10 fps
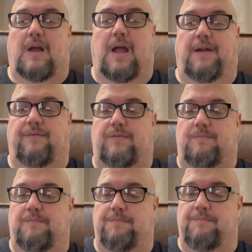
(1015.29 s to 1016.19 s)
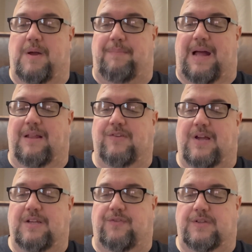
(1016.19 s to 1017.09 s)
I've
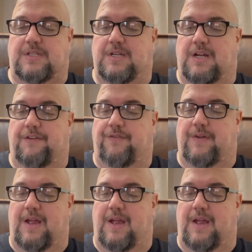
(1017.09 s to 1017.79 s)
apologized for stuff